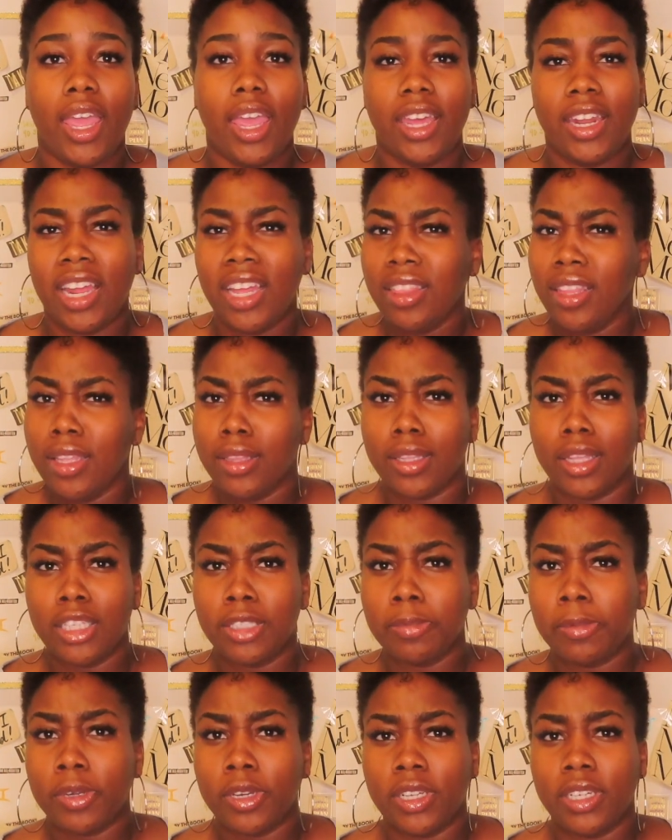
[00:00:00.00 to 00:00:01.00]
And I think
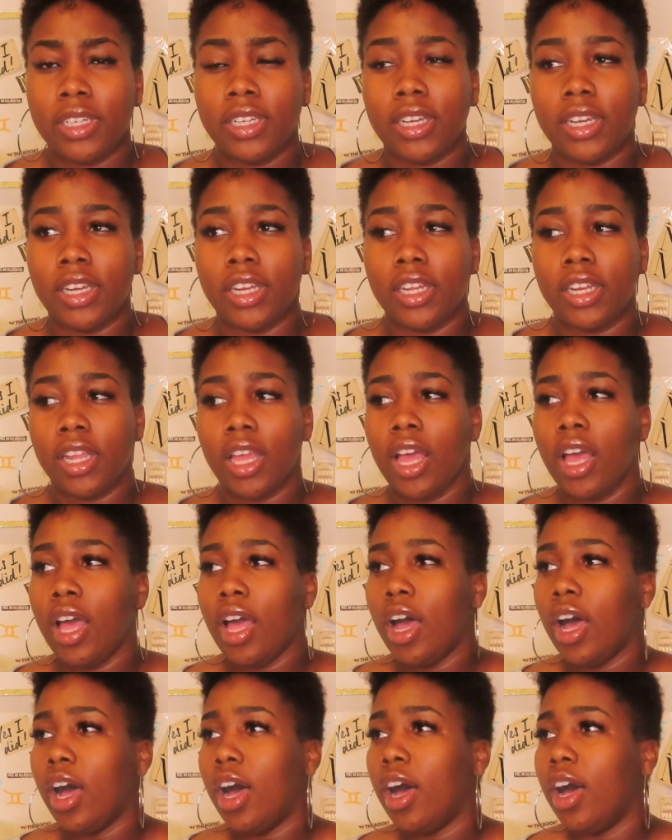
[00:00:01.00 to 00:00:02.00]
that's pretty good.
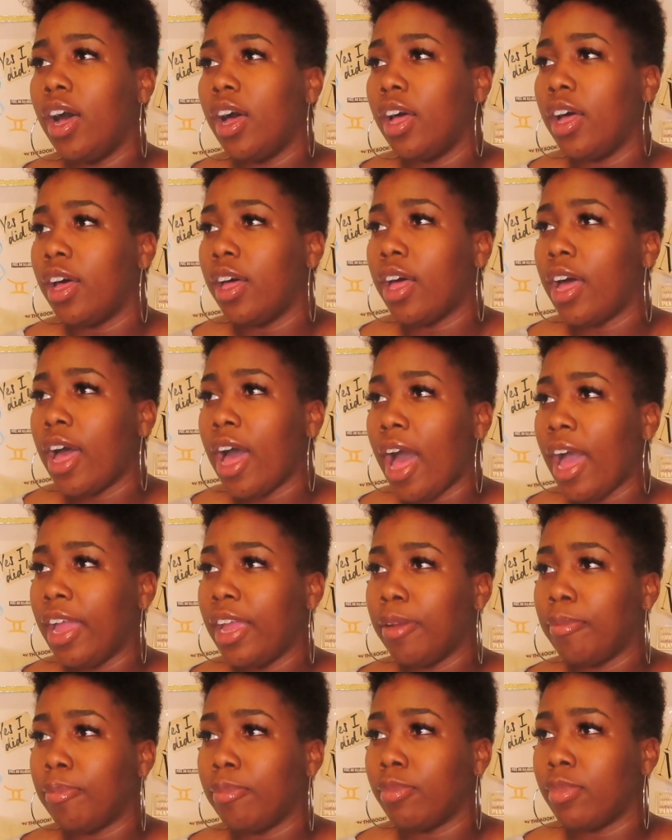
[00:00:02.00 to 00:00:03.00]
I
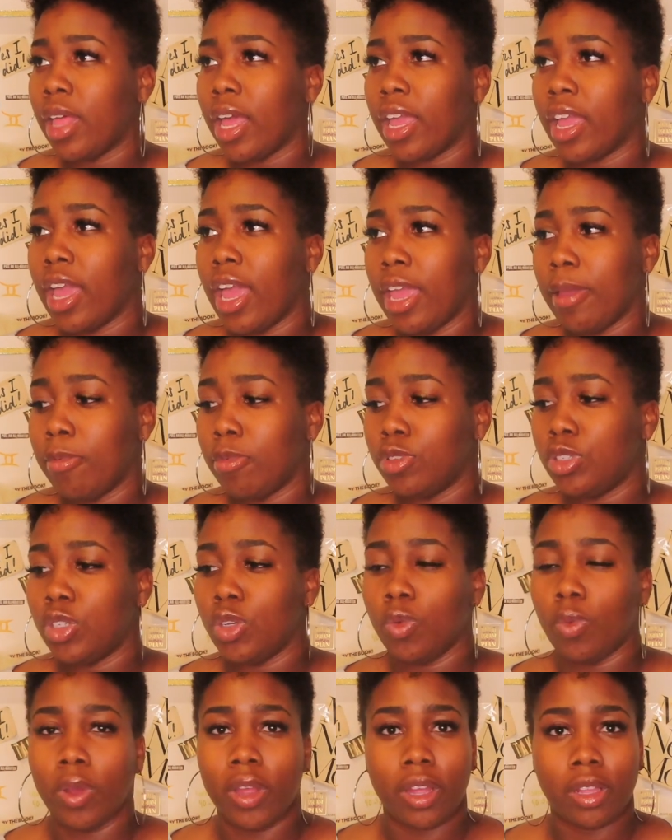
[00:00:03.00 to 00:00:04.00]
am like able
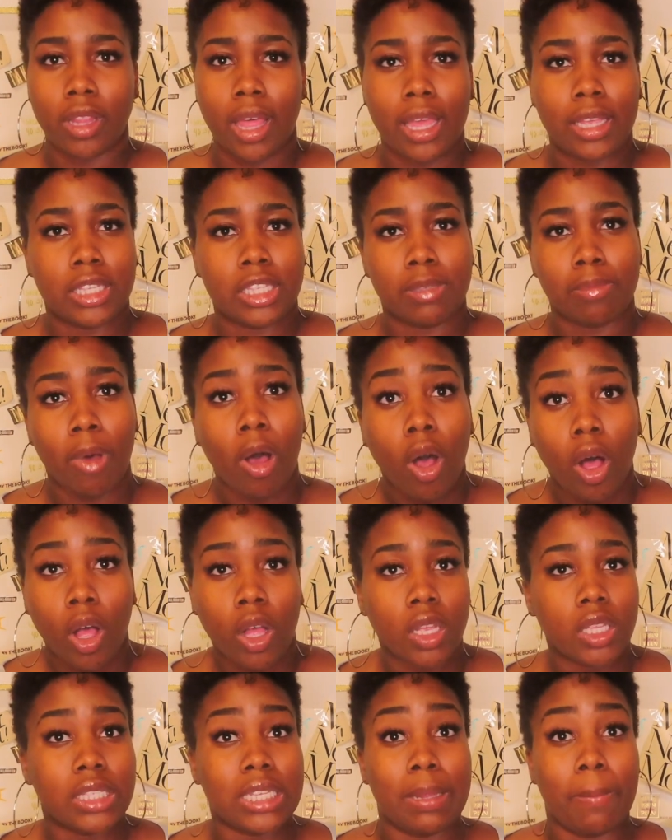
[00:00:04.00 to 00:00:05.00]
to wear like
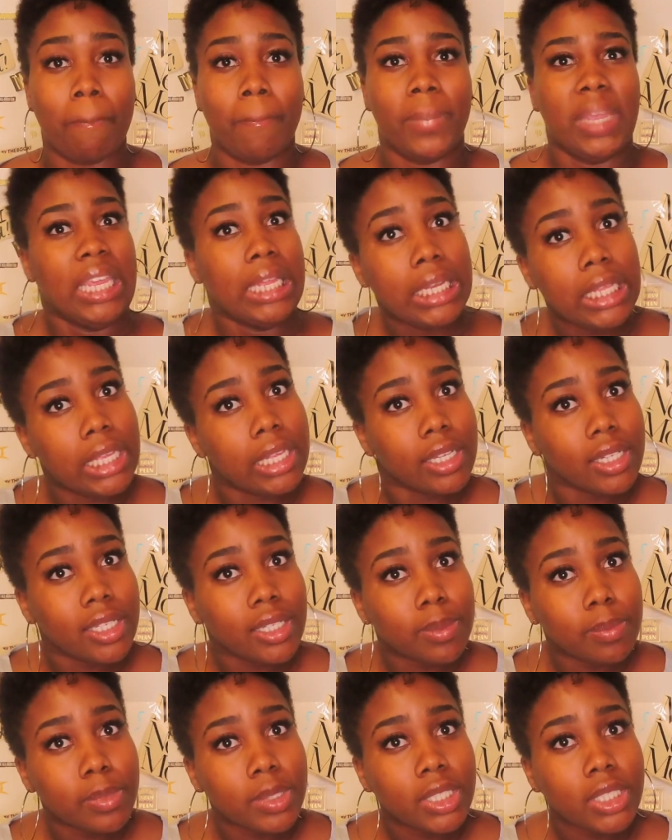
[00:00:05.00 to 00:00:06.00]
smalls and
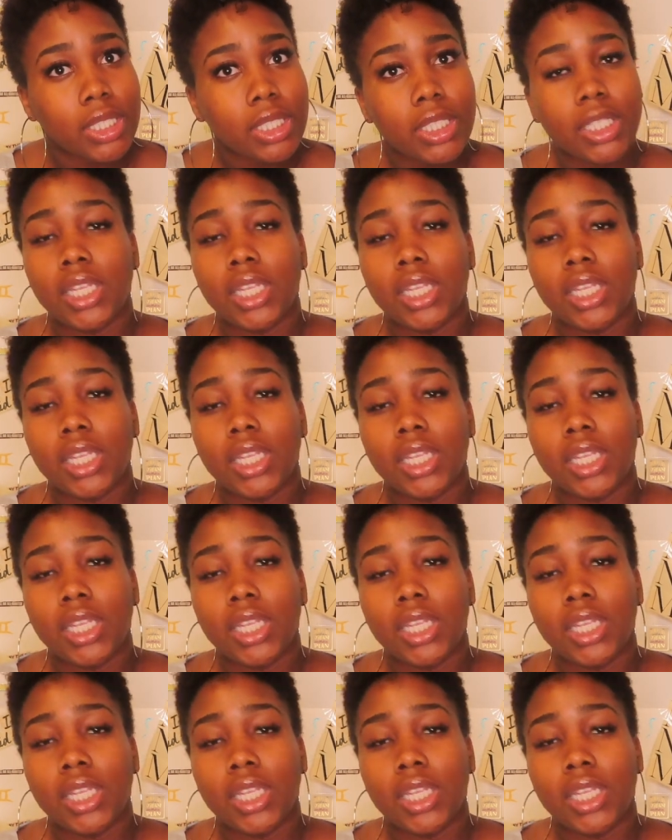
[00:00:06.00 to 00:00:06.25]
mediums